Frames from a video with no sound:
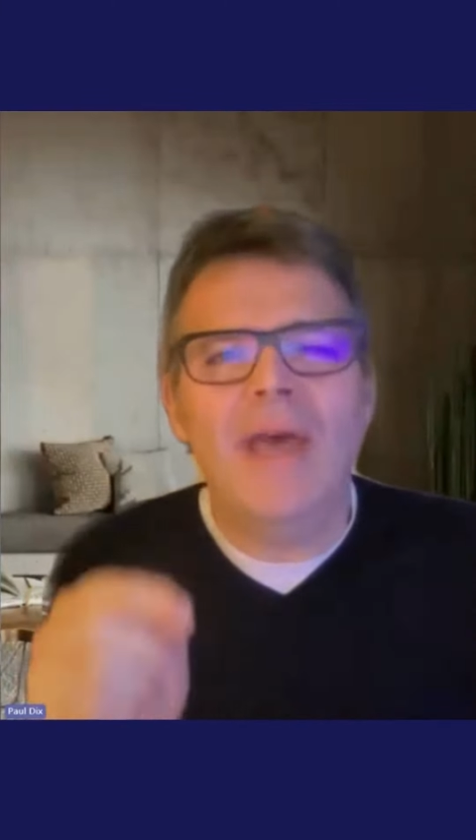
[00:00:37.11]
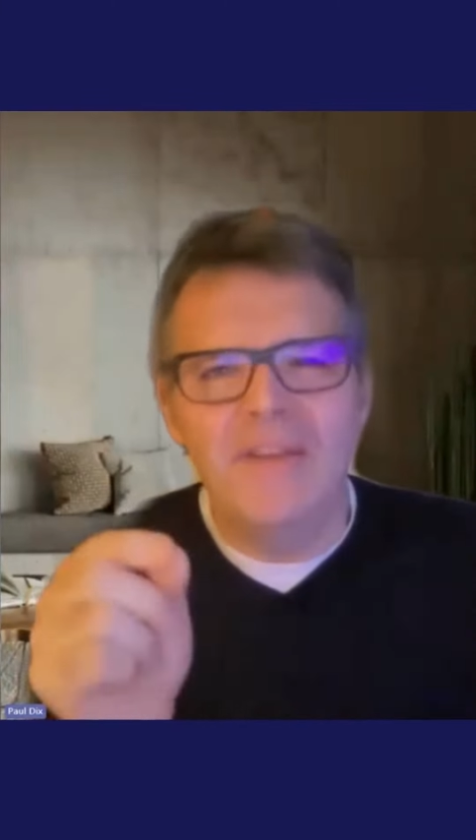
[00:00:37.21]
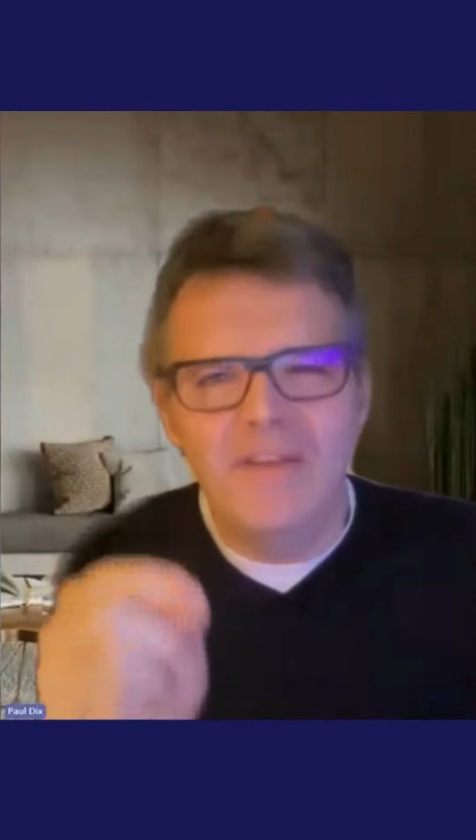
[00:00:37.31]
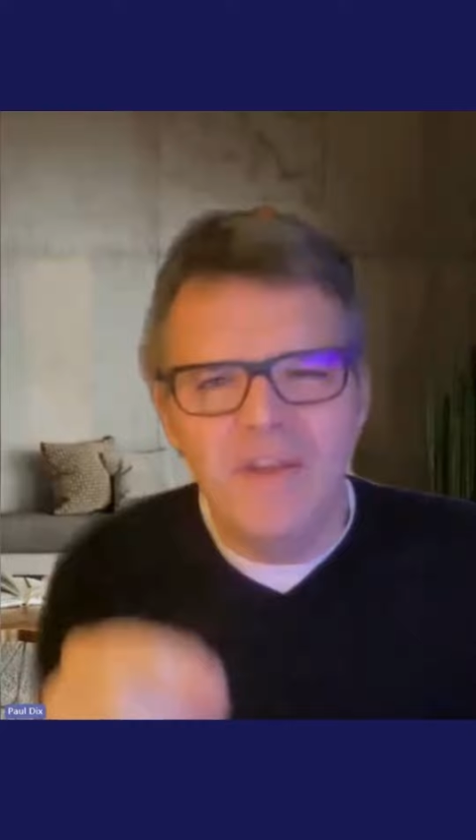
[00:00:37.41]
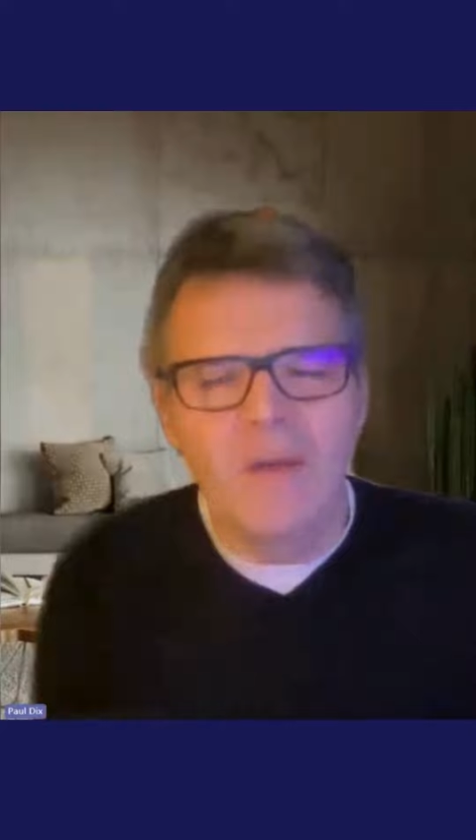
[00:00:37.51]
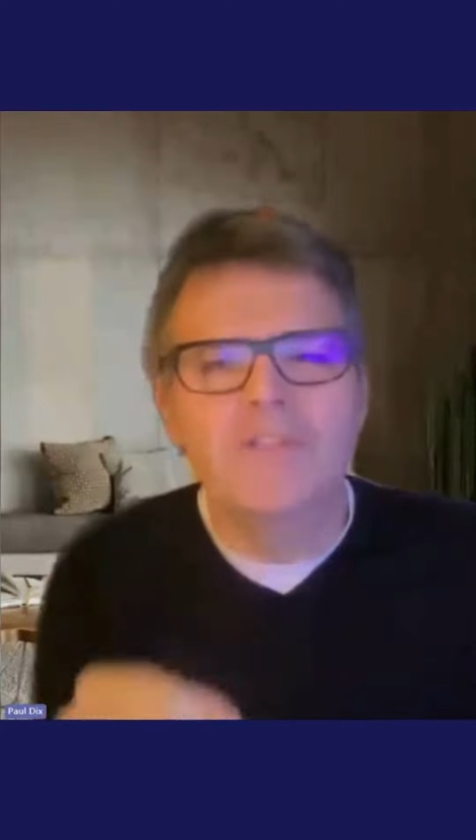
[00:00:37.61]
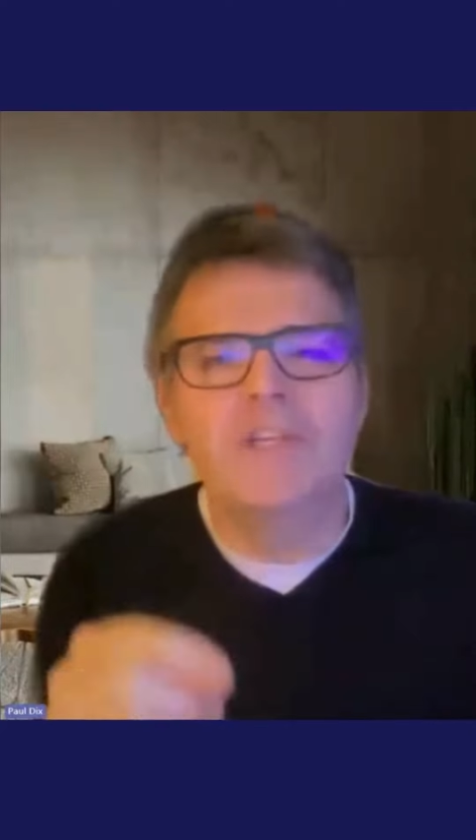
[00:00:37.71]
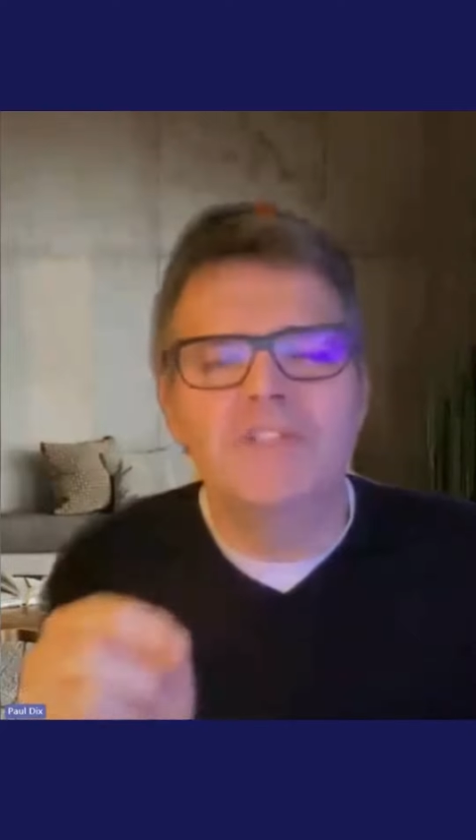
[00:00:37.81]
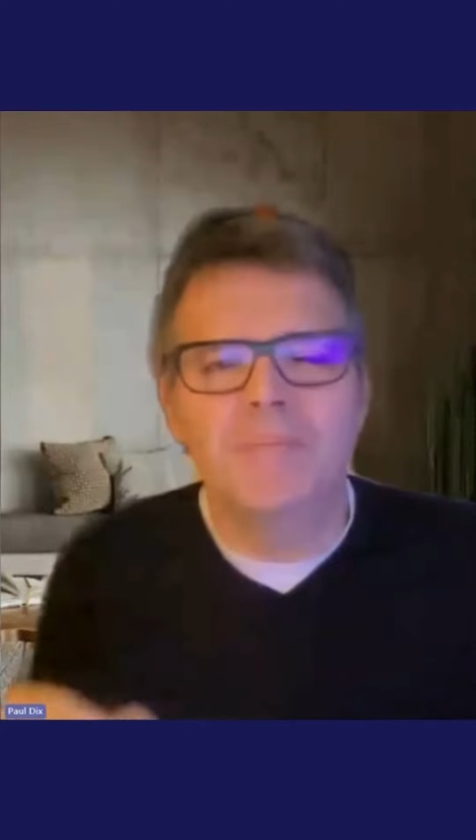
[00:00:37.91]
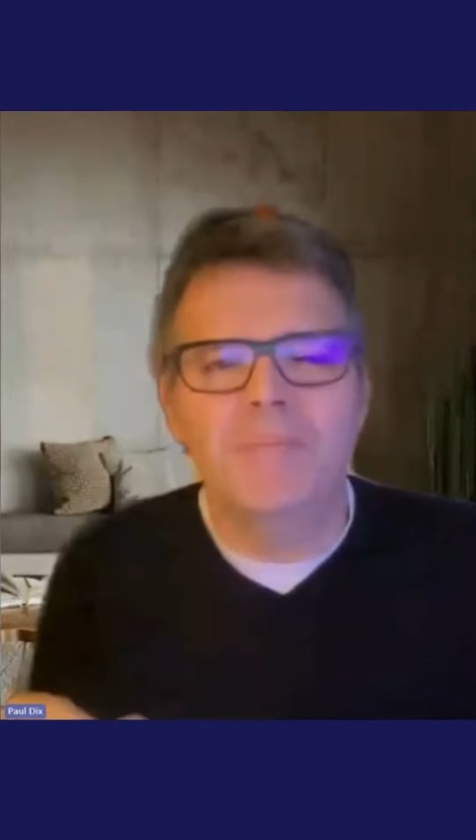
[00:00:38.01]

and notice the